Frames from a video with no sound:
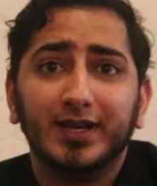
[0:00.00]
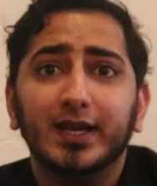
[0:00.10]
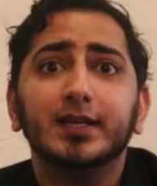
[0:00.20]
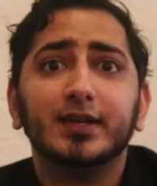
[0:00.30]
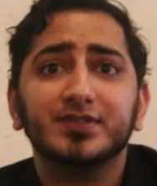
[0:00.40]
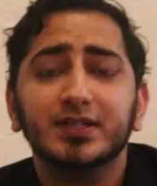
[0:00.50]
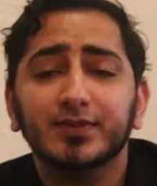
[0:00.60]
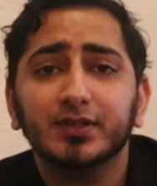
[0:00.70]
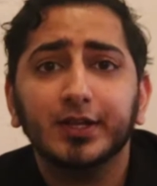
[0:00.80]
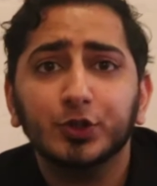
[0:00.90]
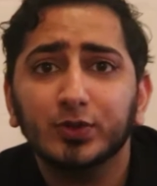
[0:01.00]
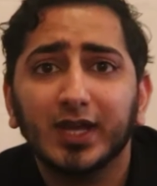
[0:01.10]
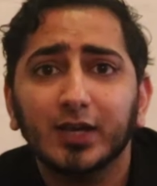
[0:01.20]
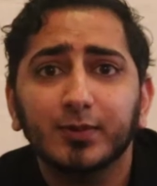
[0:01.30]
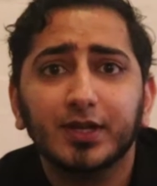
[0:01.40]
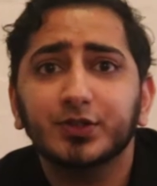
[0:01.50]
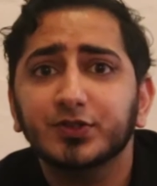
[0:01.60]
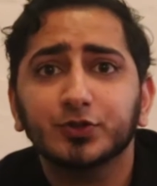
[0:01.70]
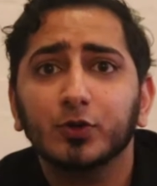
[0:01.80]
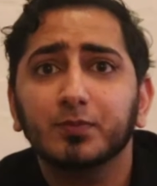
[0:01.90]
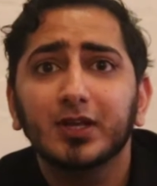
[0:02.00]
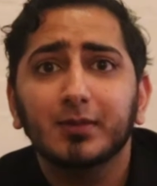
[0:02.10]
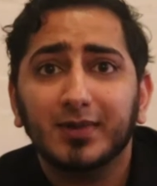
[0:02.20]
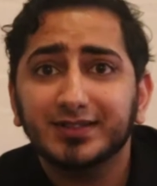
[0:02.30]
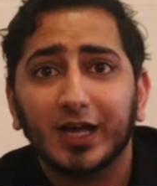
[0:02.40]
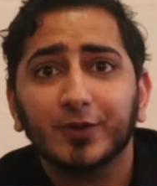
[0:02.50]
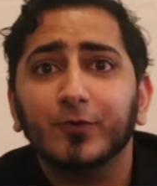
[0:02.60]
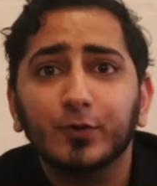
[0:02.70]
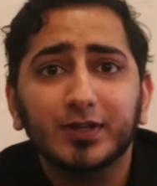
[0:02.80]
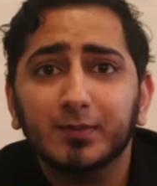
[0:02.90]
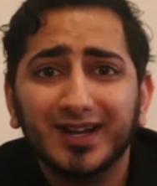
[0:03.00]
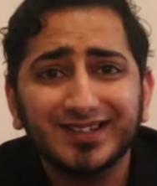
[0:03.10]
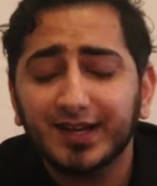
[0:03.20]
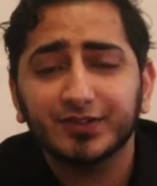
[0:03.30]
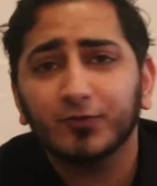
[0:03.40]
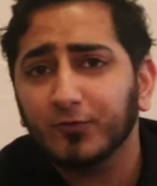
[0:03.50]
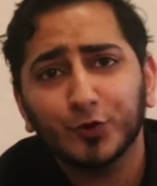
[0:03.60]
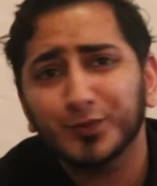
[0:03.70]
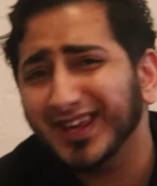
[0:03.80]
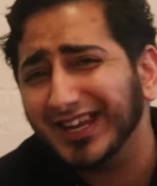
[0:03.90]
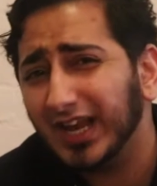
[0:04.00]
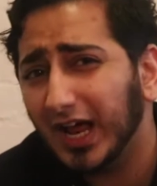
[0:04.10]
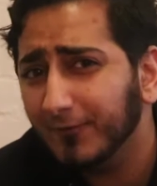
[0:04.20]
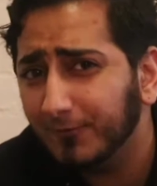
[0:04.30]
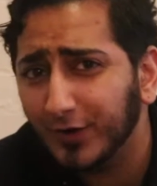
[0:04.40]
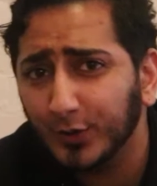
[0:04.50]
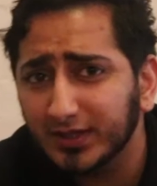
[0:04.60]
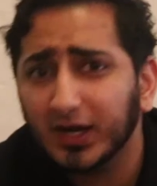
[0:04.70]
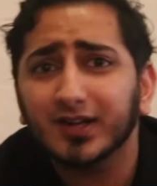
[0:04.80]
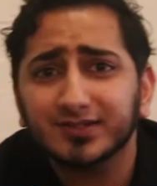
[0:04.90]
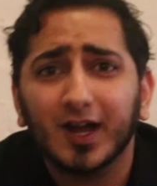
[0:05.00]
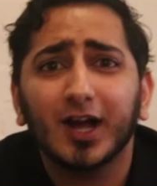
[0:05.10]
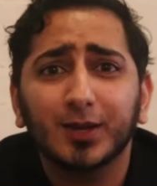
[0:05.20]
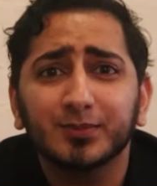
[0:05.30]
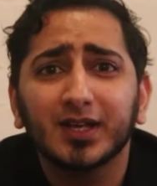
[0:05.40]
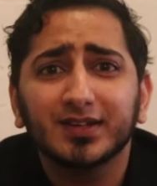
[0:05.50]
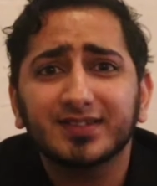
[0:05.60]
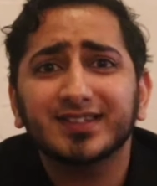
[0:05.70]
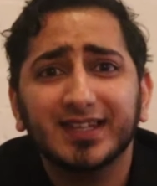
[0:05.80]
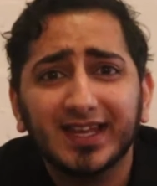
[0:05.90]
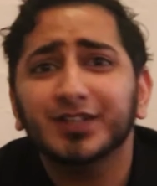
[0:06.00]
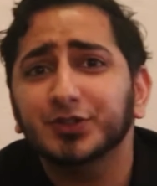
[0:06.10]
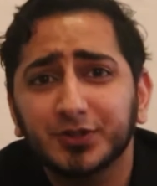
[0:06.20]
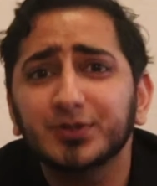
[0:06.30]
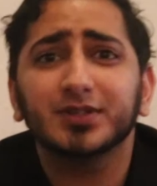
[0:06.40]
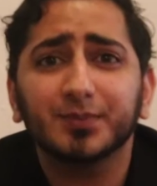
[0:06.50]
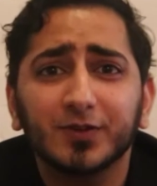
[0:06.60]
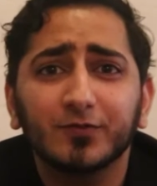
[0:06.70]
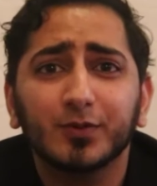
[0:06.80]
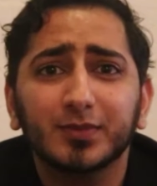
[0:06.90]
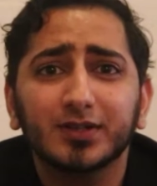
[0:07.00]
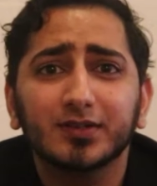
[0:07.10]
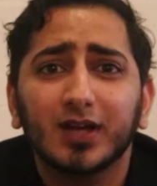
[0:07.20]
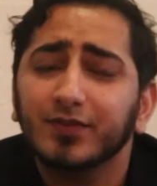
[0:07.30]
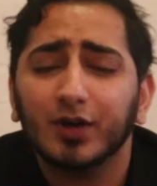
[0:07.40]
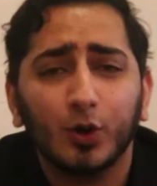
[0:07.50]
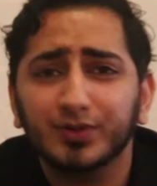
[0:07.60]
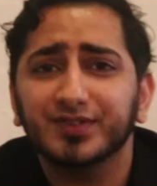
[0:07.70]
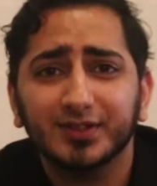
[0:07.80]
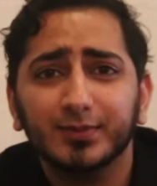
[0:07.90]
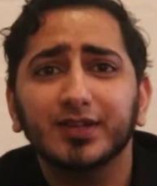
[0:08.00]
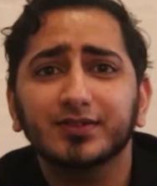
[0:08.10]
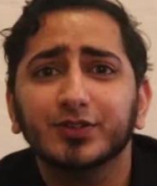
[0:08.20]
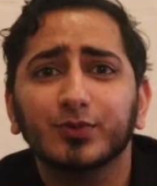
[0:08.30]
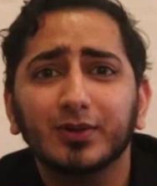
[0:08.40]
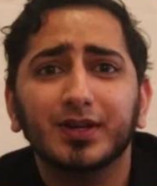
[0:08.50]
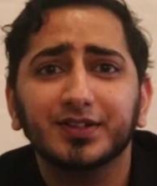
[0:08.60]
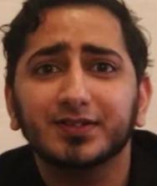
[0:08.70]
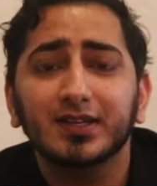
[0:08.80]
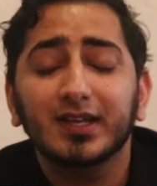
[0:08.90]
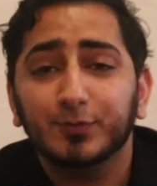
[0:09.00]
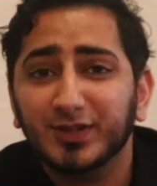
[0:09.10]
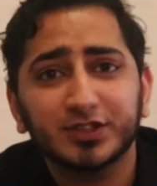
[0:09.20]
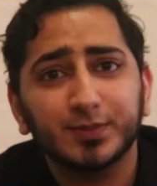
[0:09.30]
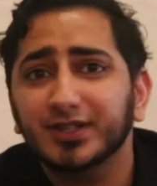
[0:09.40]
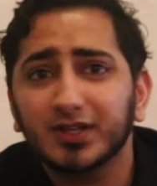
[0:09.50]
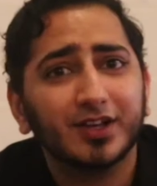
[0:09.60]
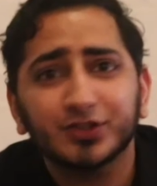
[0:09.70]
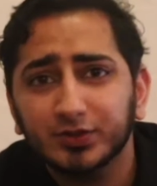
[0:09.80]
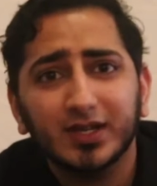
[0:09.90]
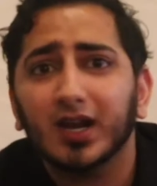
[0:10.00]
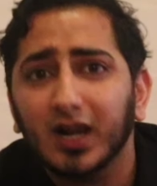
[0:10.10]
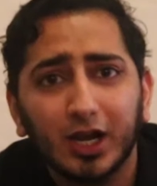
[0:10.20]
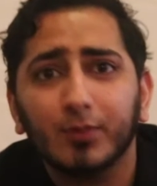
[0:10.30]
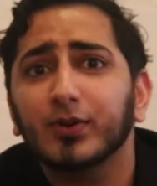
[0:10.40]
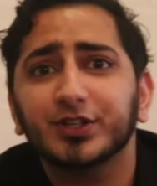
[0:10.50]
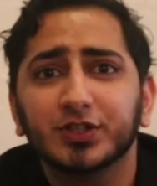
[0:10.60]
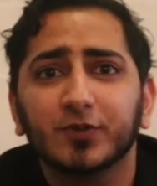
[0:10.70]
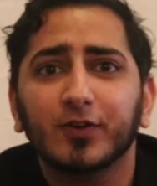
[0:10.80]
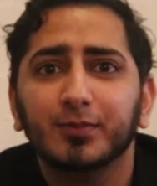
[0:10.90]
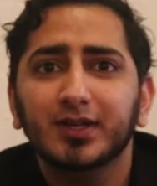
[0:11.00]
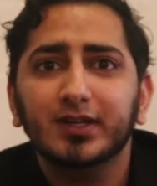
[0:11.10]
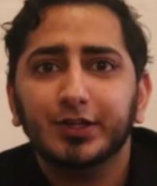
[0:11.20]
it earlier, Stephen, you came in and you saw my dad phone me. My dad hasn't phoned me in a very long time to say, can you do something for me? I've got older siblings as well, and it's, especially being the youngest, you get a lot of pressure from,